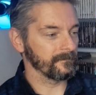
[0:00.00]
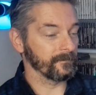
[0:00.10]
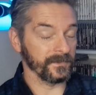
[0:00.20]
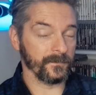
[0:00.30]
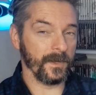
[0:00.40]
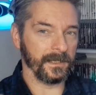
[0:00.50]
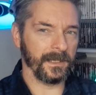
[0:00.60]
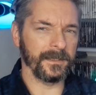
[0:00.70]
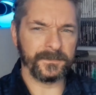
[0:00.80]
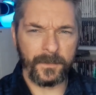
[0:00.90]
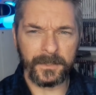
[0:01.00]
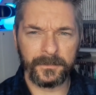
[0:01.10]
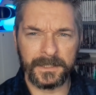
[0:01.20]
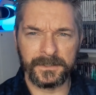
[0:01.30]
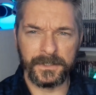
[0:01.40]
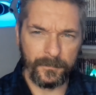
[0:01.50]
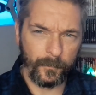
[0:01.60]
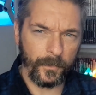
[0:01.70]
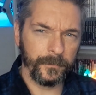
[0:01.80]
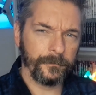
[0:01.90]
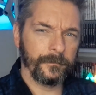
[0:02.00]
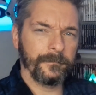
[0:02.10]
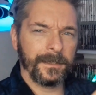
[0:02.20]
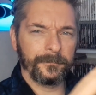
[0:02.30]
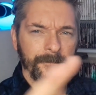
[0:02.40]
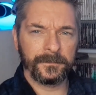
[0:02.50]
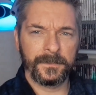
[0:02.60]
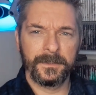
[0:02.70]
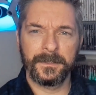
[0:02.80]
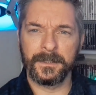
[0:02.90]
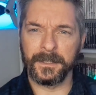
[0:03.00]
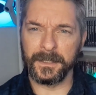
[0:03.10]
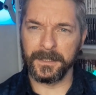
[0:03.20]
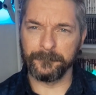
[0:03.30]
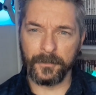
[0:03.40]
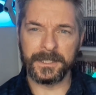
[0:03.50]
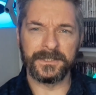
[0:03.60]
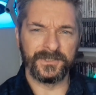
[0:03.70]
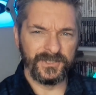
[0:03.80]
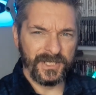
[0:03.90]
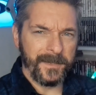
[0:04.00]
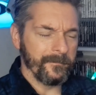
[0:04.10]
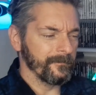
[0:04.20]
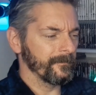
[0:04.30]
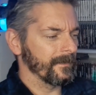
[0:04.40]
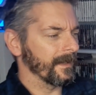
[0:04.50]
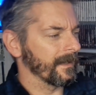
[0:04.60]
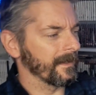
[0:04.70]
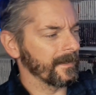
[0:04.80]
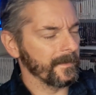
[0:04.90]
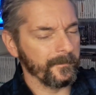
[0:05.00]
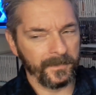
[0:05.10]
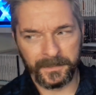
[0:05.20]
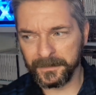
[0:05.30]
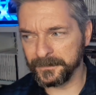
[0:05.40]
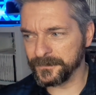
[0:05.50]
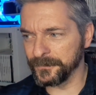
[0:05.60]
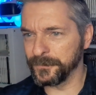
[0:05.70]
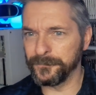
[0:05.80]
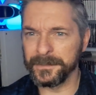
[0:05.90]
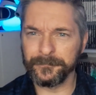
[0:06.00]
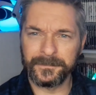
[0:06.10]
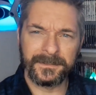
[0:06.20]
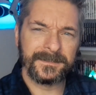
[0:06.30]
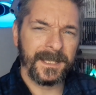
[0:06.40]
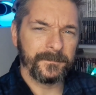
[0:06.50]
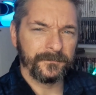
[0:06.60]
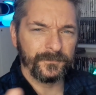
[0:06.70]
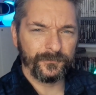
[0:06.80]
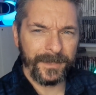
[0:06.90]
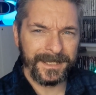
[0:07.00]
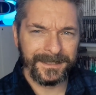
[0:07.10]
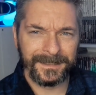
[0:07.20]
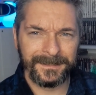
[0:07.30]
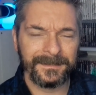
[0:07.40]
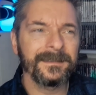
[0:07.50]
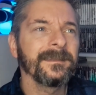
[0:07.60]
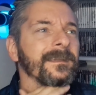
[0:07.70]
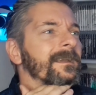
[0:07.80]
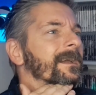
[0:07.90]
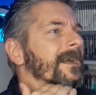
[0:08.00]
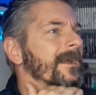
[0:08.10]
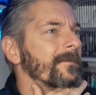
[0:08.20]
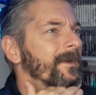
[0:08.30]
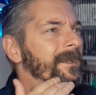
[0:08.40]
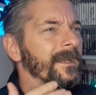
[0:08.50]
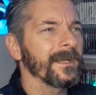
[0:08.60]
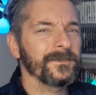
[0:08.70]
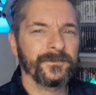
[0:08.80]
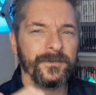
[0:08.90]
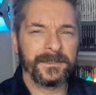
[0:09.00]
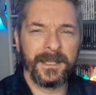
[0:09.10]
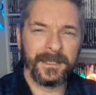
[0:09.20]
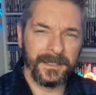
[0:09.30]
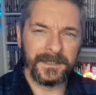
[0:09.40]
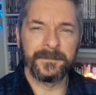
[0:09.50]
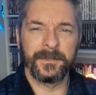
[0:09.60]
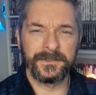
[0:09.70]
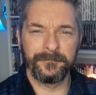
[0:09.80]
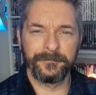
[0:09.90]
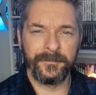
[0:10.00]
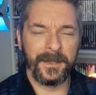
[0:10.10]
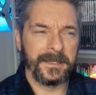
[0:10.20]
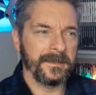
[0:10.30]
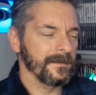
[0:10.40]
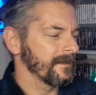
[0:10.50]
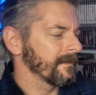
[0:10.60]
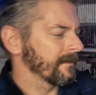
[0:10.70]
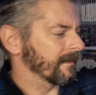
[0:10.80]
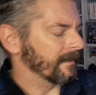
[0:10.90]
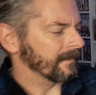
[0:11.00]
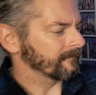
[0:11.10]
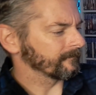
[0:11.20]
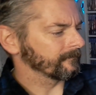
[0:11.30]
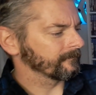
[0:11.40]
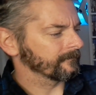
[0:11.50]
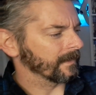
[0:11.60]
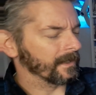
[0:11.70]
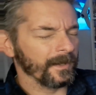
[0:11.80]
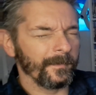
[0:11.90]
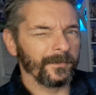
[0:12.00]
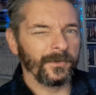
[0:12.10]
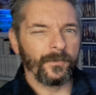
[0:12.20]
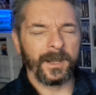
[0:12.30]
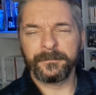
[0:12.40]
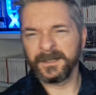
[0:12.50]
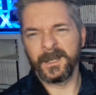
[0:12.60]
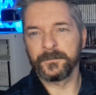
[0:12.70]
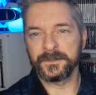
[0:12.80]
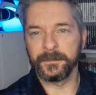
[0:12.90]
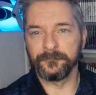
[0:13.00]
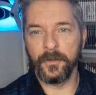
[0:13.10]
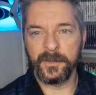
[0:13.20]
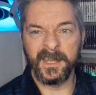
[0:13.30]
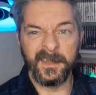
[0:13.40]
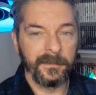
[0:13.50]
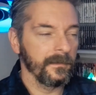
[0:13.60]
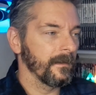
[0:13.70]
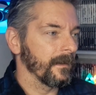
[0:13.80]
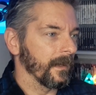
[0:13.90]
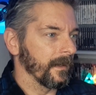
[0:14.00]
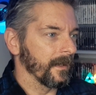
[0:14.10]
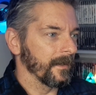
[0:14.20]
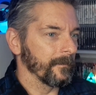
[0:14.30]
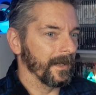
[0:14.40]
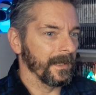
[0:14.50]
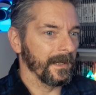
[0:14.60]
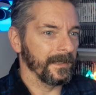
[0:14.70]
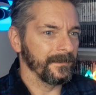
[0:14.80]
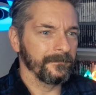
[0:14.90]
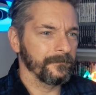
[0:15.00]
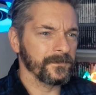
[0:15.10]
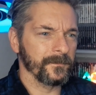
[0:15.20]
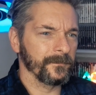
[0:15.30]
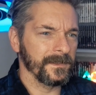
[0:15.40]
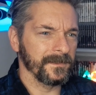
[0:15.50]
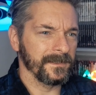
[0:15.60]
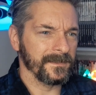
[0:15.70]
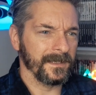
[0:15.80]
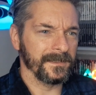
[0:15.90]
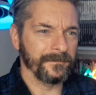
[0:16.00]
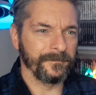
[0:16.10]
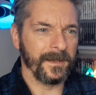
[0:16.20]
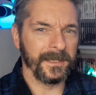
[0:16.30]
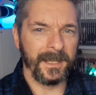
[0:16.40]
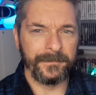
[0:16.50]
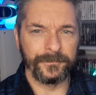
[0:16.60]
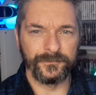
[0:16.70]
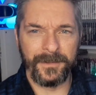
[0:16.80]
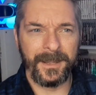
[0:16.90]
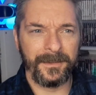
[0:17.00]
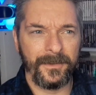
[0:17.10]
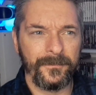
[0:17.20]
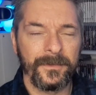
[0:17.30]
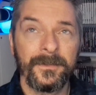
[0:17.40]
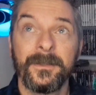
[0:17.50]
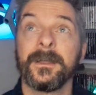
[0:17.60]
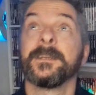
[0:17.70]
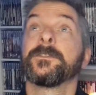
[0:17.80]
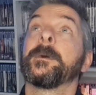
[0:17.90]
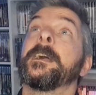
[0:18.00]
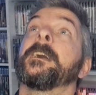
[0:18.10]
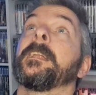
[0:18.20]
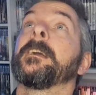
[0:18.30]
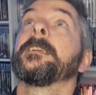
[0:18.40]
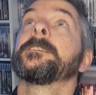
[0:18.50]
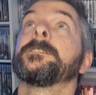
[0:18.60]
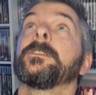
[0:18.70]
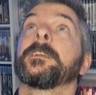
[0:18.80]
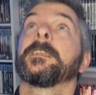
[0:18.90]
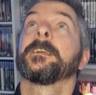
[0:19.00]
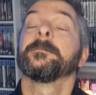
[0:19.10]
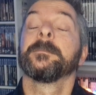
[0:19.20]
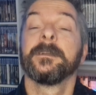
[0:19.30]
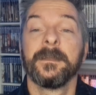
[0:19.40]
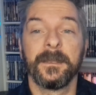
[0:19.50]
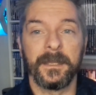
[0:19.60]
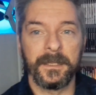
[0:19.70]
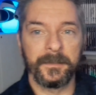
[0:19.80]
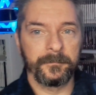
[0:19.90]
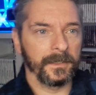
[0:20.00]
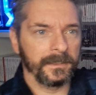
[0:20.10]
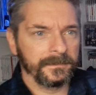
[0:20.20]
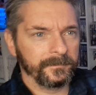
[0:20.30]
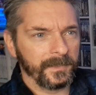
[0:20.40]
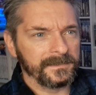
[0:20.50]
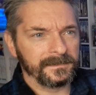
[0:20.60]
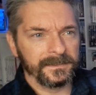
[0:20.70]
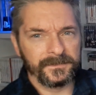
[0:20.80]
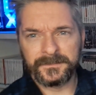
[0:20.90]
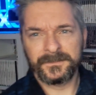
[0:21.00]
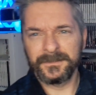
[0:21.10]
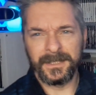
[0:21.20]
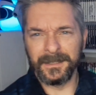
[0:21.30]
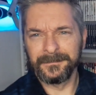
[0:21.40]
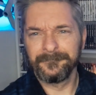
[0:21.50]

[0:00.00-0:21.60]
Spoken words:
it's quite good, actually. You can wander around Rocky's gym and sort of do different types of training. And then I just tried like an exhibition fight. I can't remember who. I think I must have been Rocky. And I, for some reason, decided to fight Ivan Drago. And he's up here like this. You're looking at him. And basically just, yeah,